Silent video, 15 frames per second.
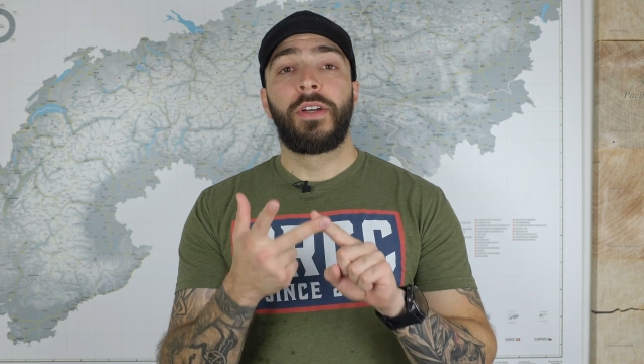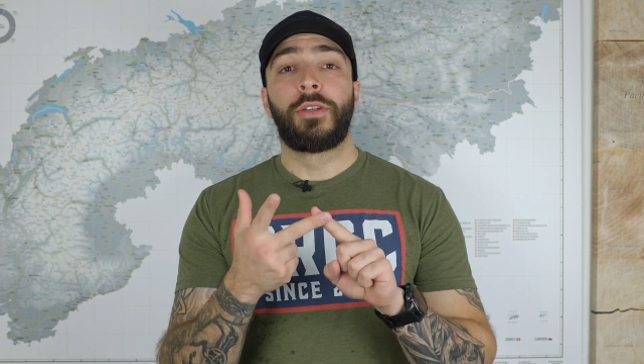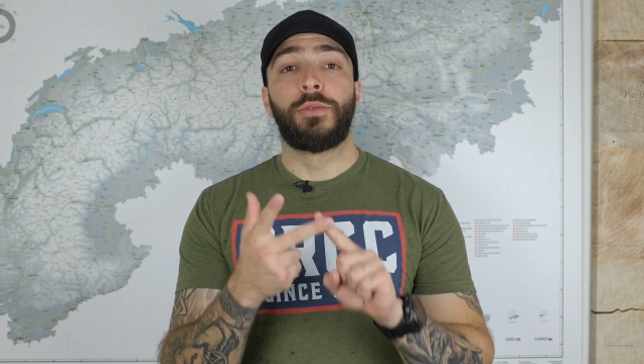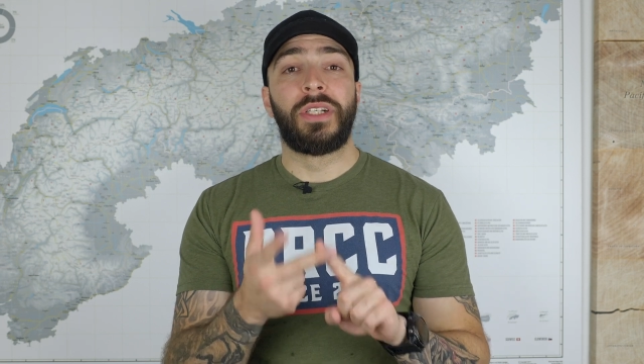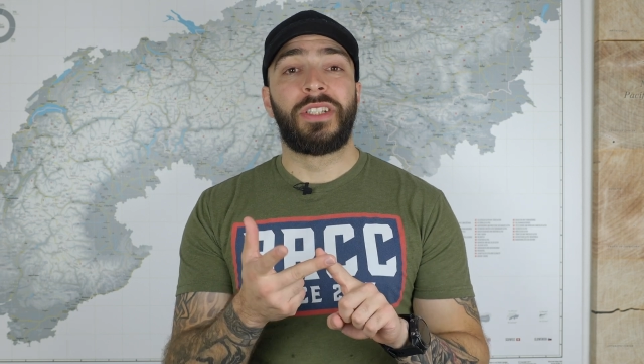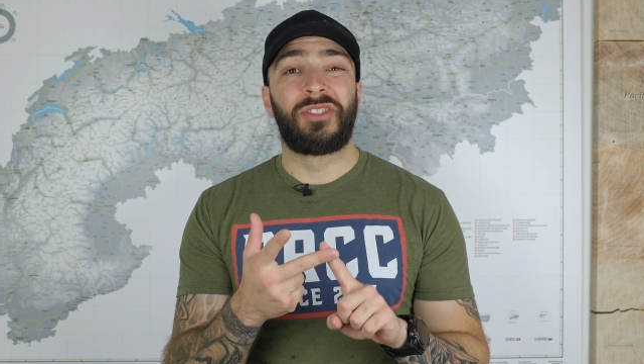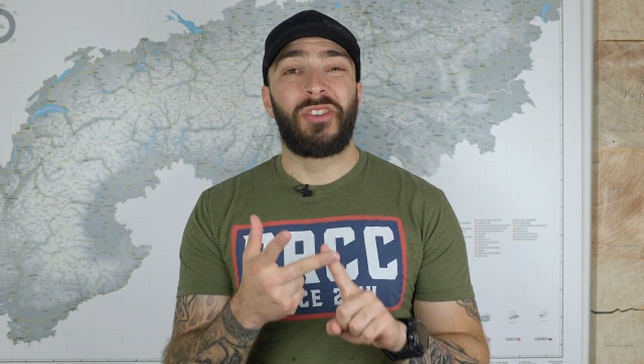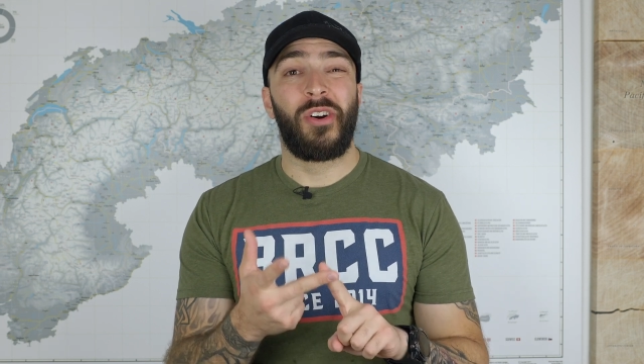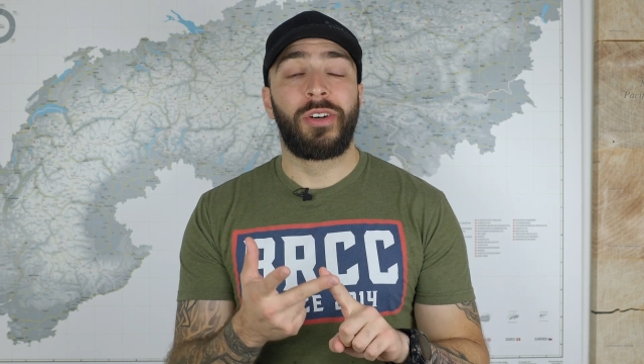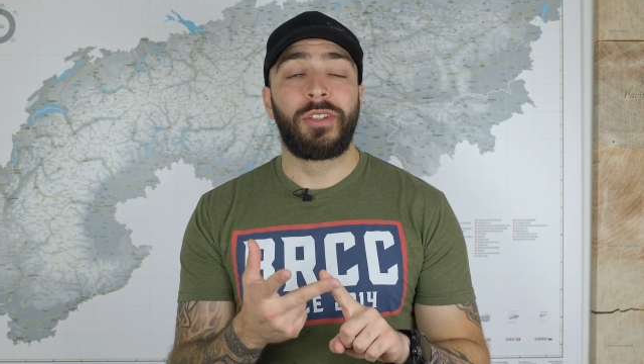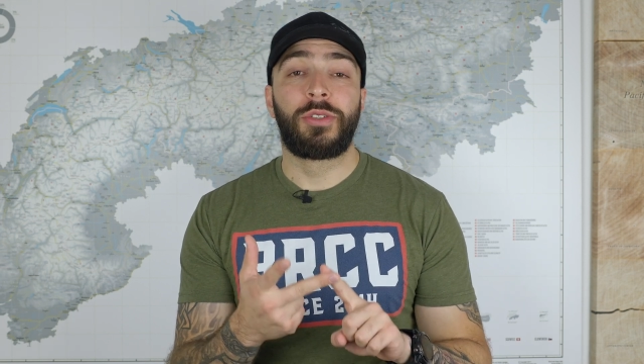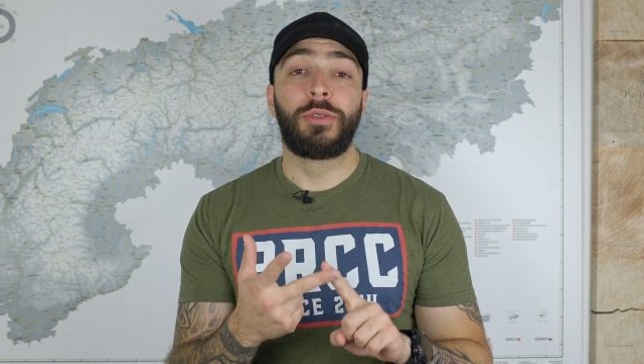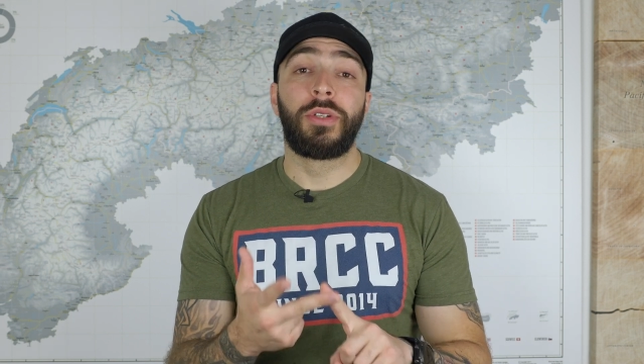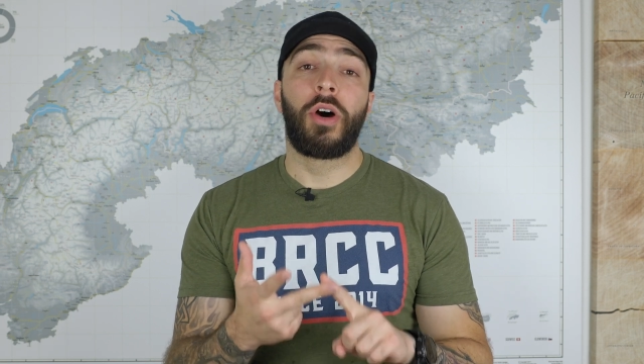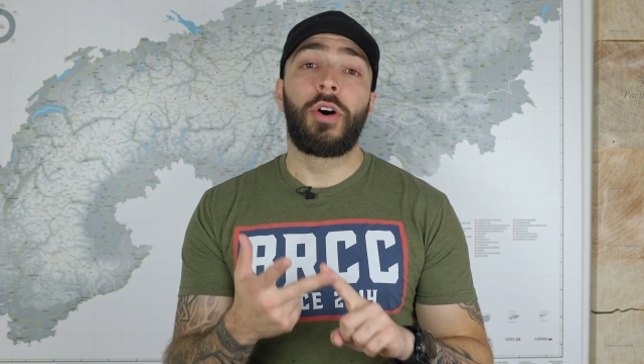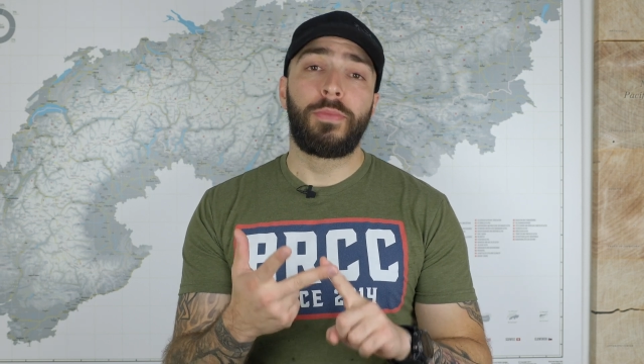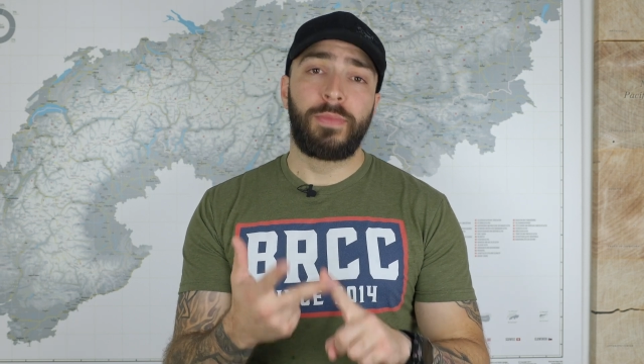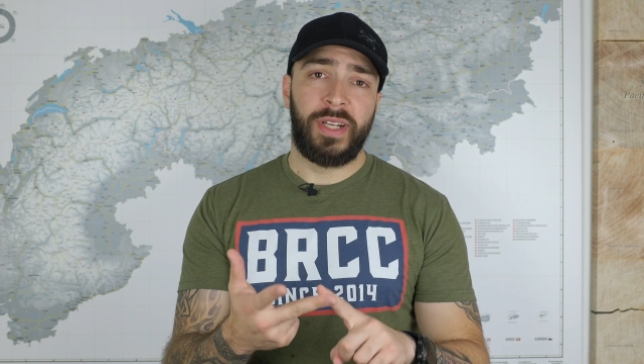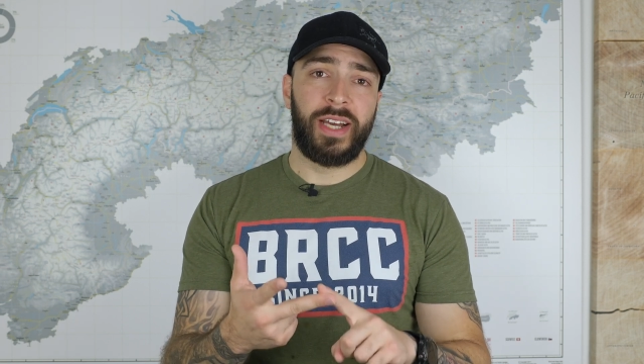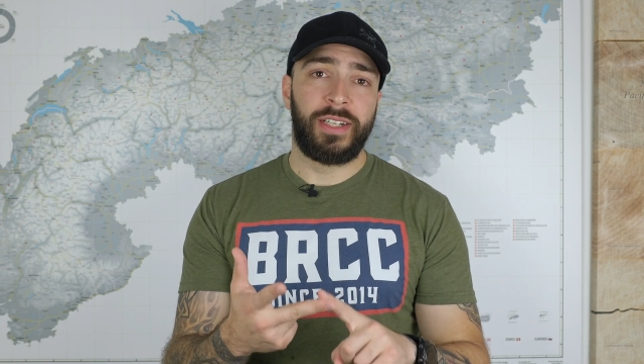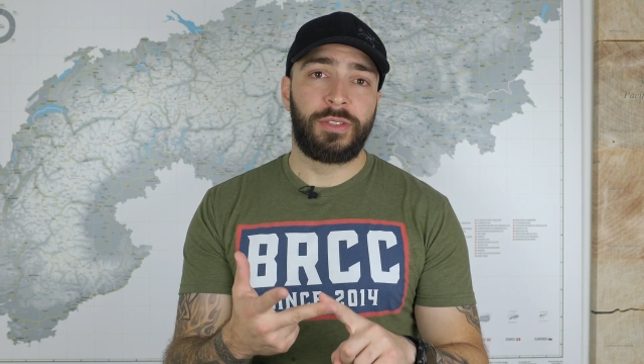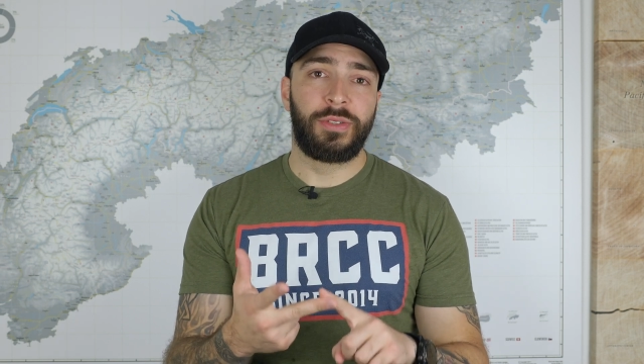return to the home
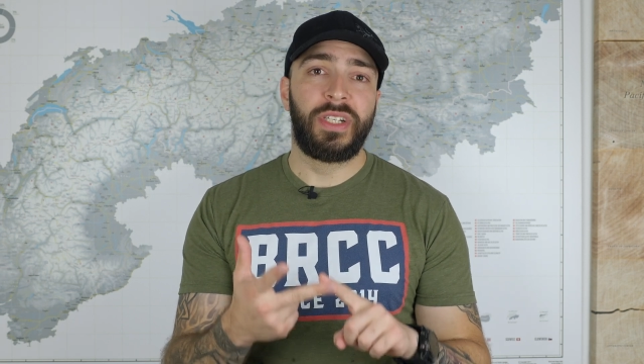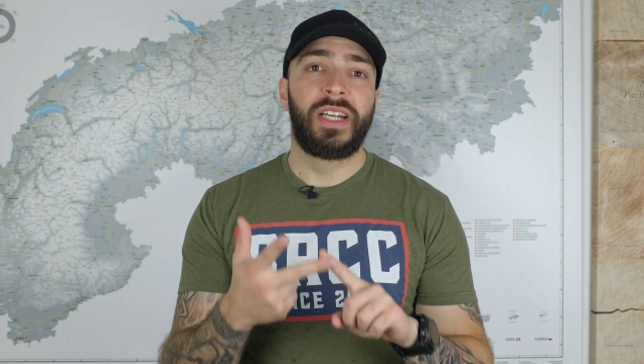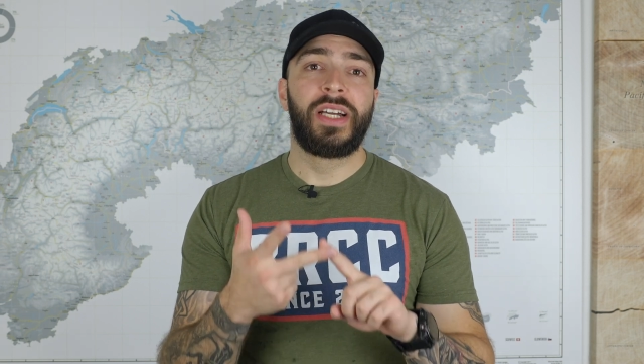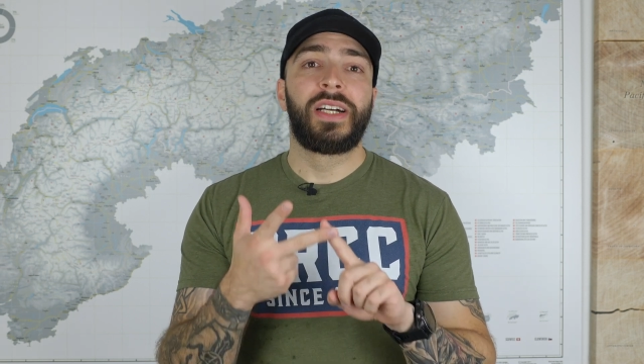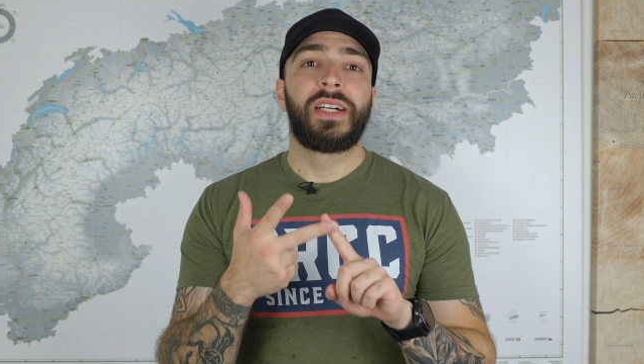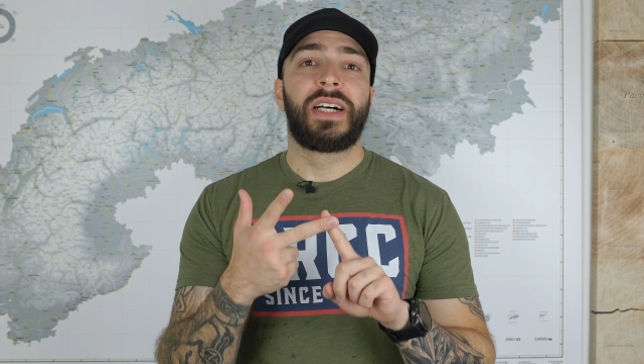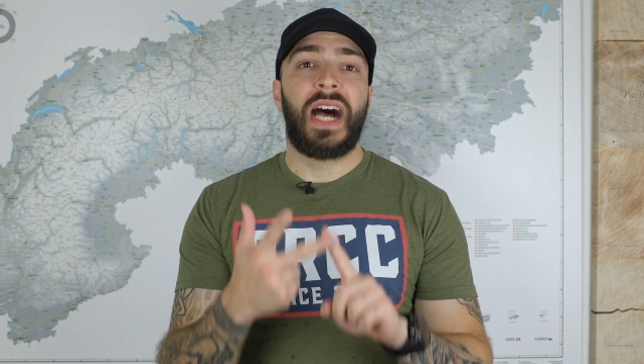country